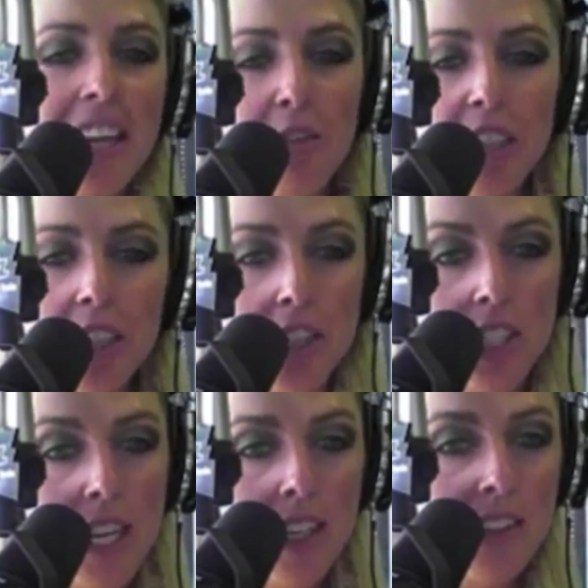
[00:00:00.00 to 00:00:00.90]
He finished
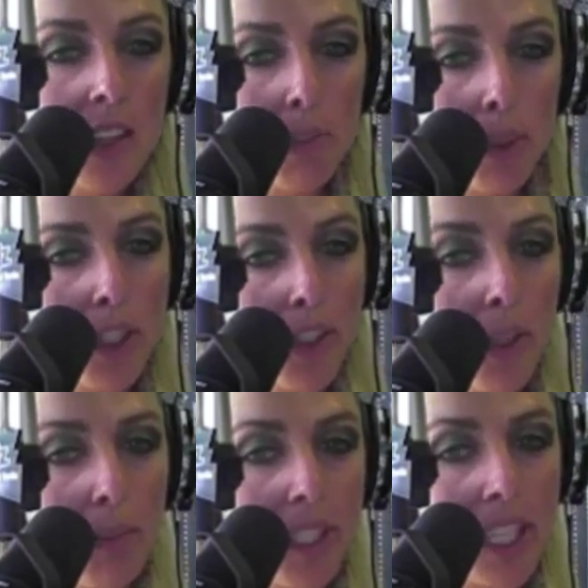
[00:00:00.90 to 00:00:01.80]
second in the
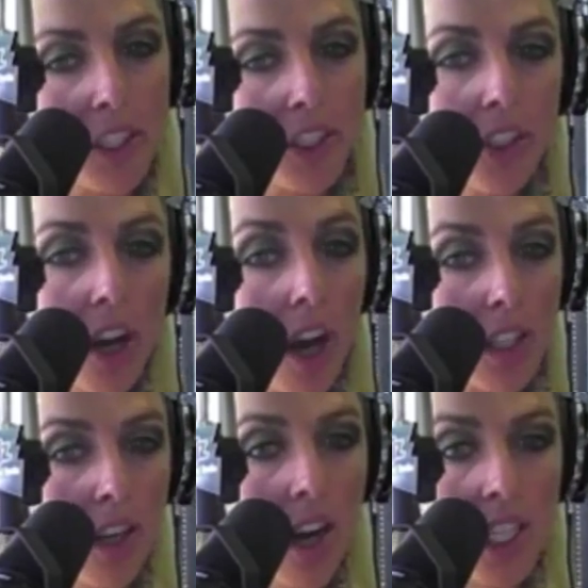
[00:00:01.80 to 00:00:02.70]
Bridgestone Production
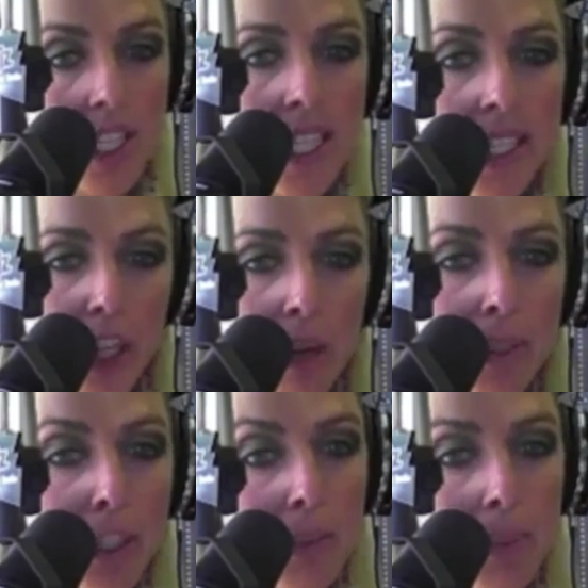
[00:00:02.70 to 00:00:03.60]
Cars Class T
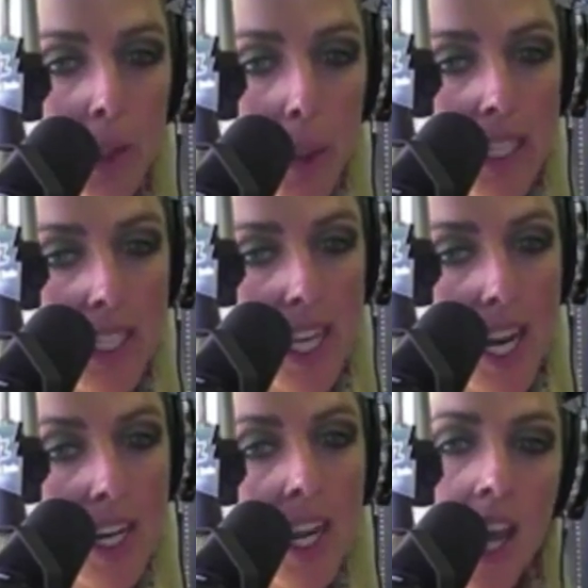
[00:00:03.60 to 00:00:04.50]
Championship in
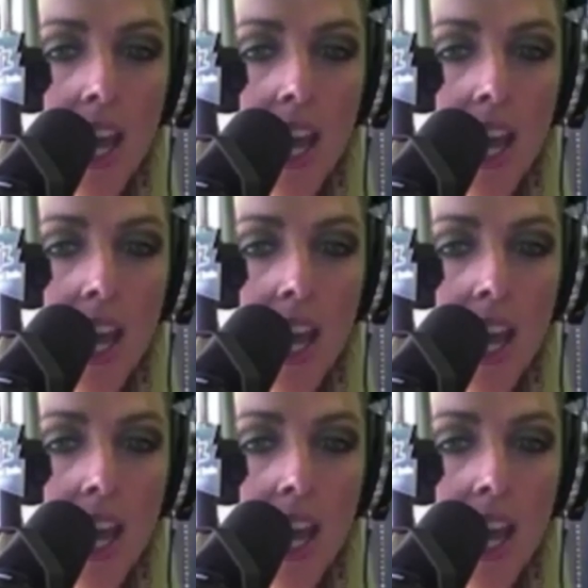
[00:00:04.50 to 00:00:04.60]
2010